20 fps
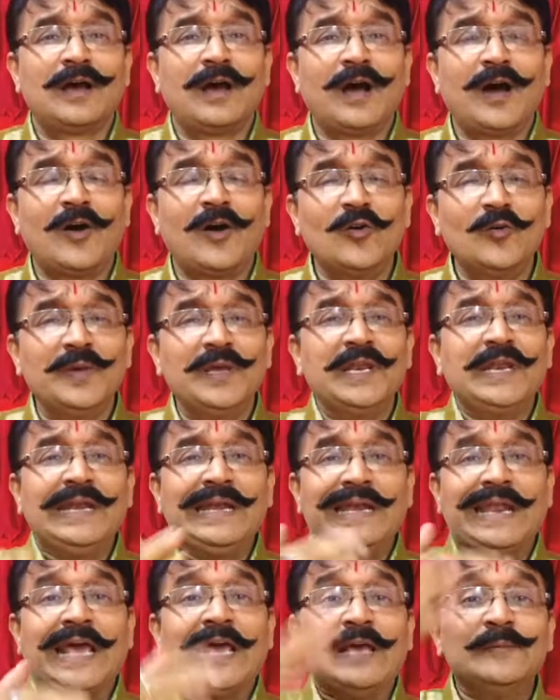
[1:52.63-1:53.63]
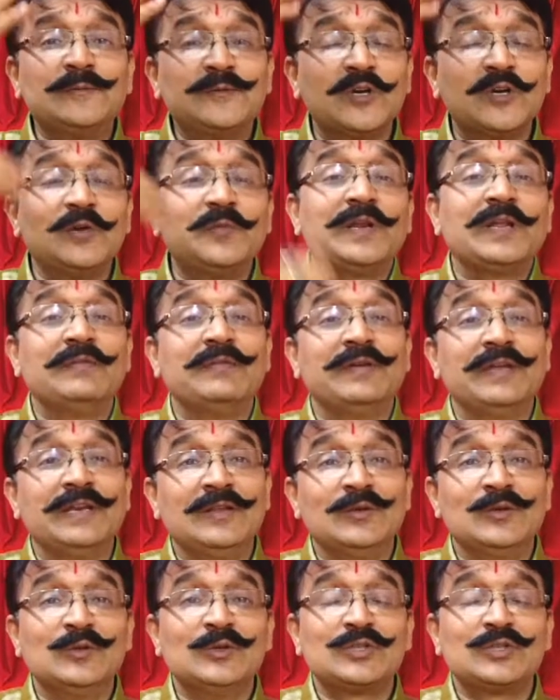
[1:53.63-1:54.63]
How many types of
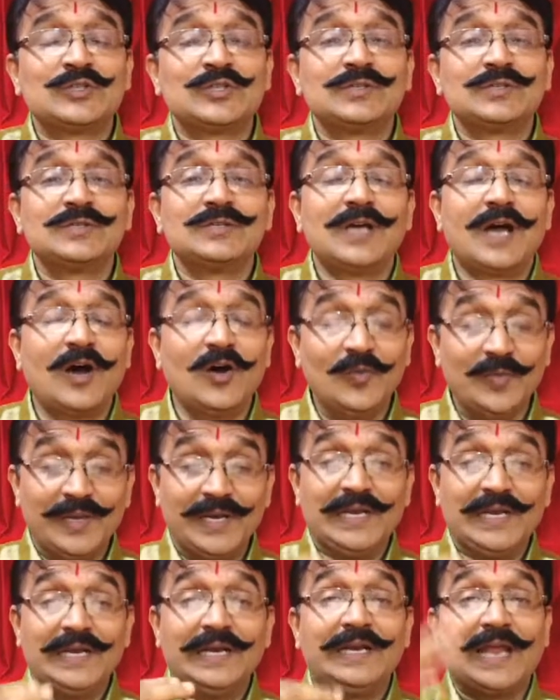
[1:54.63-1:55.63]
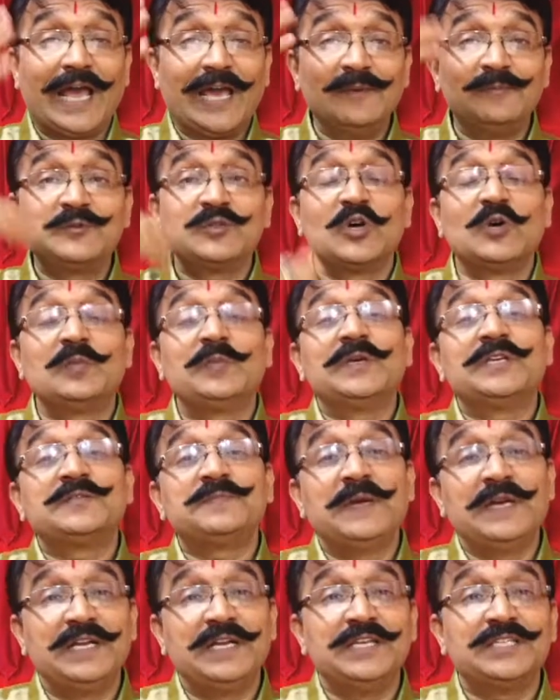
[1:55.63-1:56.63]
revenues? How many types of
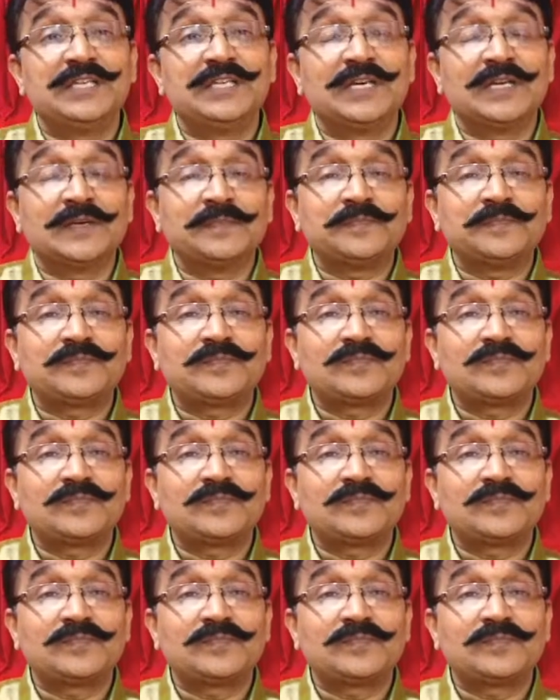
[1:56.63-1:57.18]
expenditure?